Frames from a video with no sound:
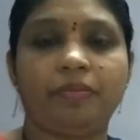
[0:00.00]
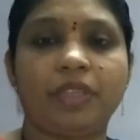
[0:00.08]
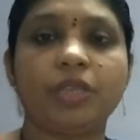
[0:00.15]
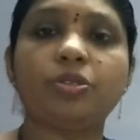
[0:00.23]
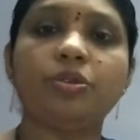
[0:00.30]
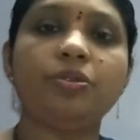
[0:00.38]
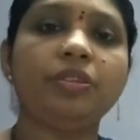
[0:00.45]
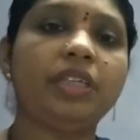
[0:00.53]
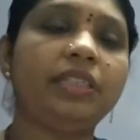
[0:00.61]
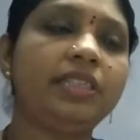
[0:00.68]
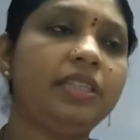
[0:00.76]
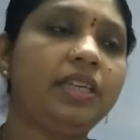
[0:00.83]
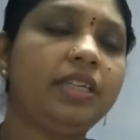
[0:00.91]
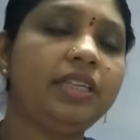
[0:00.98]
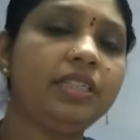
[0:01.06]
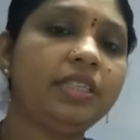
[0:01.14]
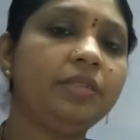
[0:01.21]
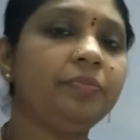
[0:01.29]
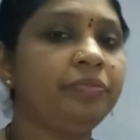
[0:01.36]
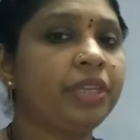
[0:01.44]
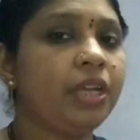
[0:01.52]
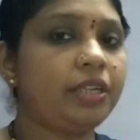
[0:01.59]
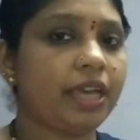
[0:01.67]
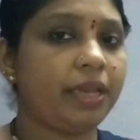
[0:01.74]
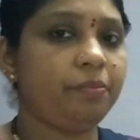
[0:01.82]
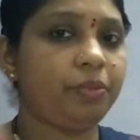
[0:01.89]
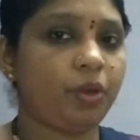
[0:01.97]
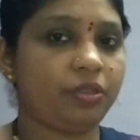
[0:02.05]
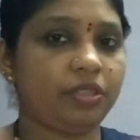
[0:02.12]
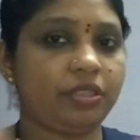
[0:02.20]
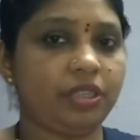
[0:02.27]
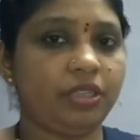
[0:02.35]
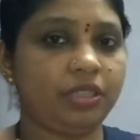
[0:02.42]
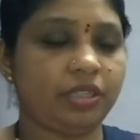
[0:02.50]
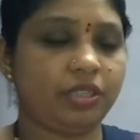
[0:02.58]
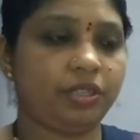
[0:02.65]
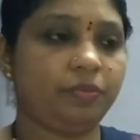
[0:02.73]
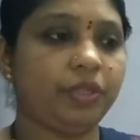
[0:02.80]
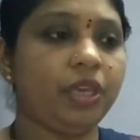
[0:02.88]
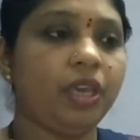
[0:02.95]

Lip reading: So that is a time processing system.